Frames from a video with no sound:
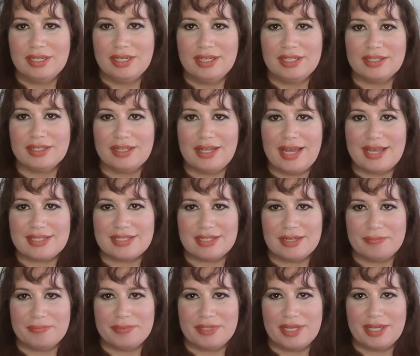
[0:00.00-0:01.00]
In the last
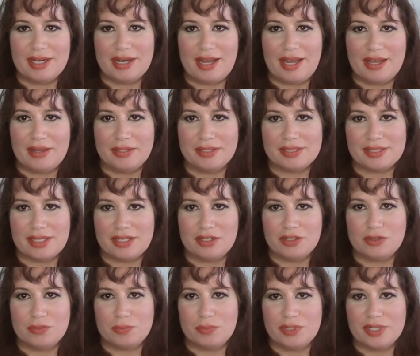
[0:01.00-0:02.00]
update, I
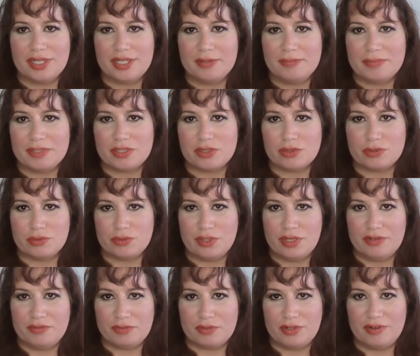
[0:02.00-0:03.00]
decided to bring in Mr.
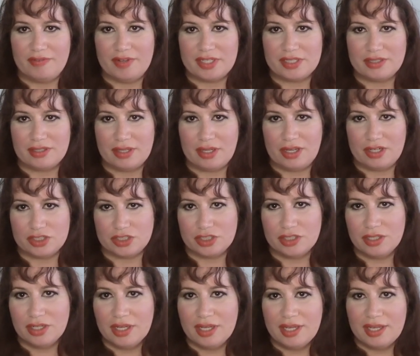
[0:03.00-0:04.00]
Green for
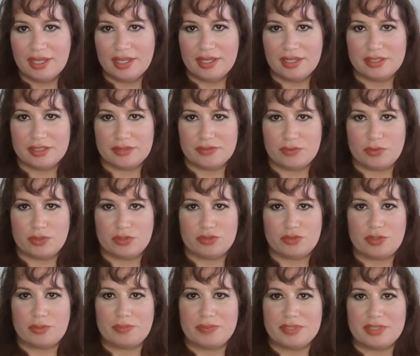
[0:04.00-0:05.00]
investigation. He is of
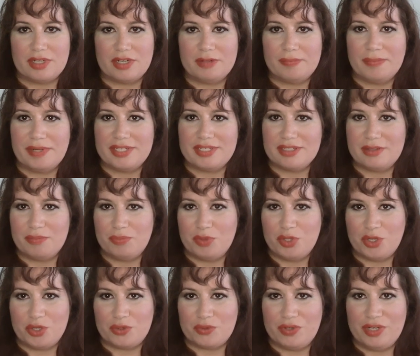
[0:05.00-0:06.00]
course represented by
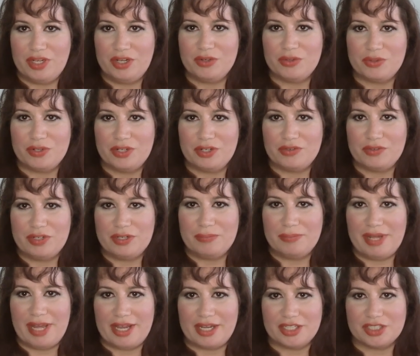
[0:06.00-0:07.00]
something green or in
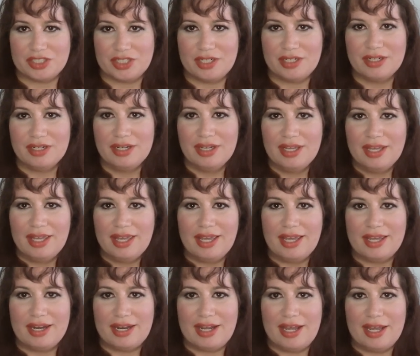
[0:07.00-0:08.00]
green packaging,
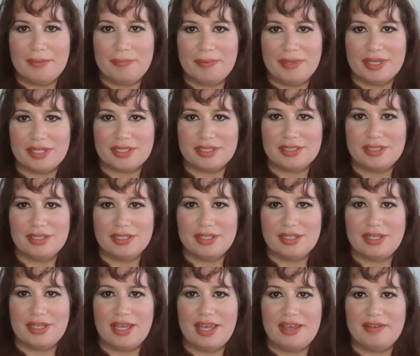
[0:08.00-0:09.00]
and I picked
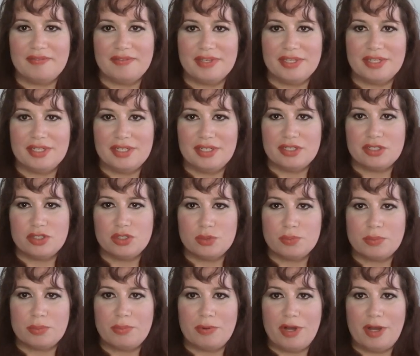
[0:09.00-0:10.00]
the KVD
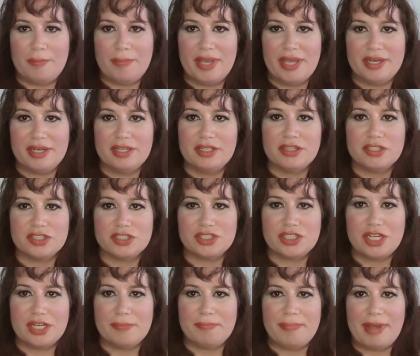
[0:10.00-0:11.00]
Super Pomade in the
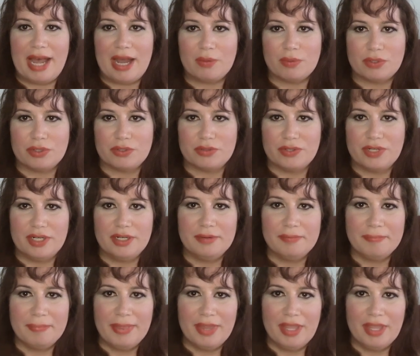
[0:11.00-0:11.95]
shade Power Green.